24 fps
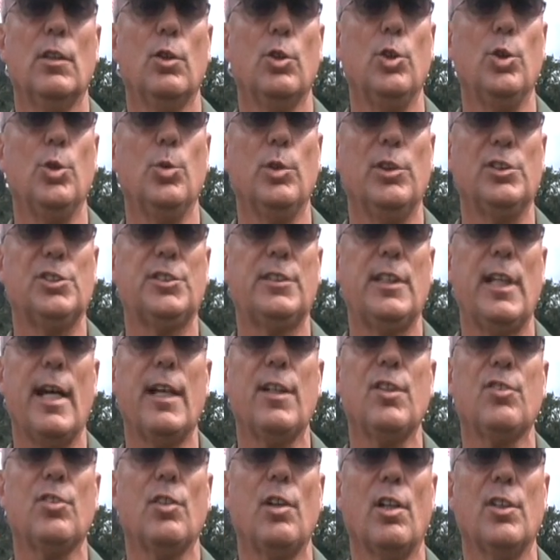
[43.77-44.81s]
who was
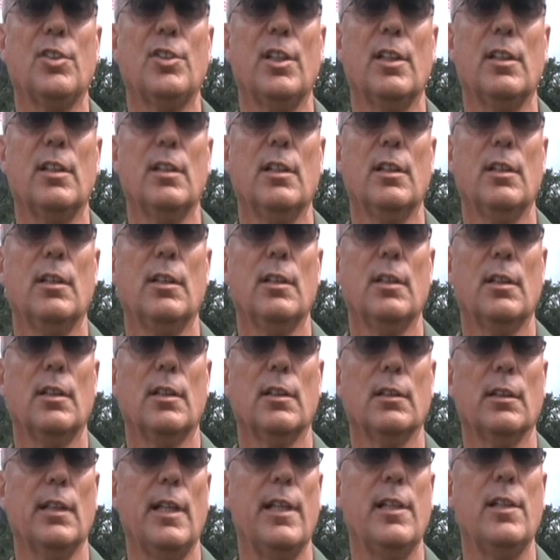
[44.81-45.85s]
Tech Sergeant
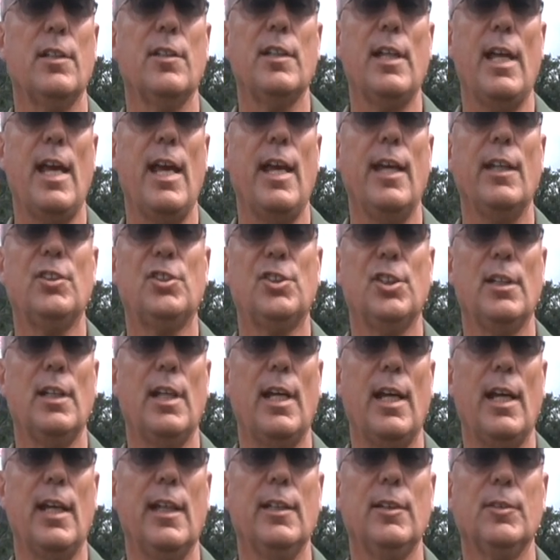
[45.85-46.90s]
Leonard A.
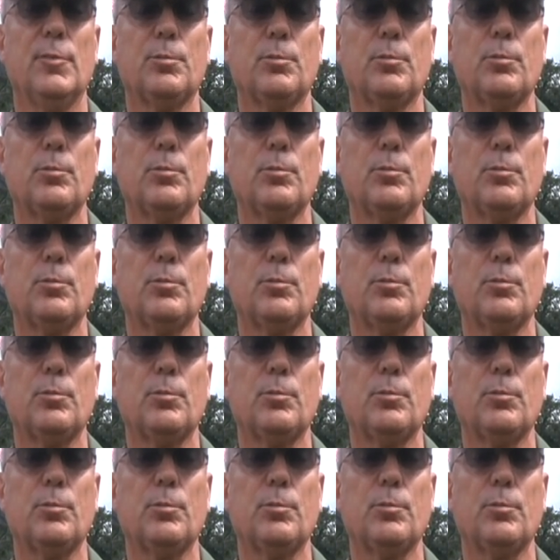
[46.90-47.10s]
Gionet,